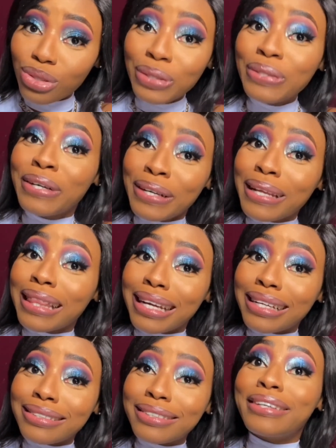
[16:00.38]
You're gonna
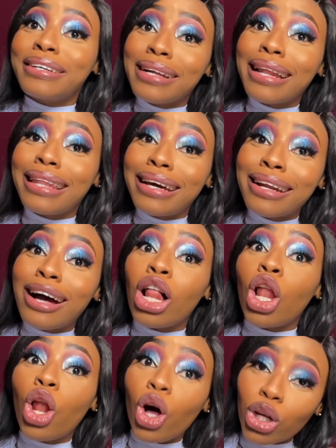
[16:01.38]
learn a
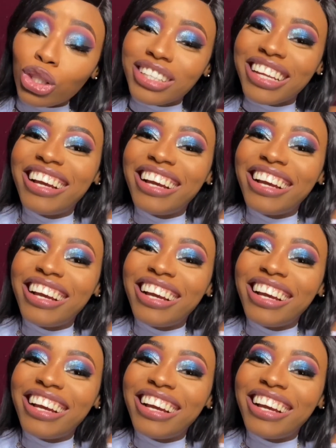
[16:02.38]
lot.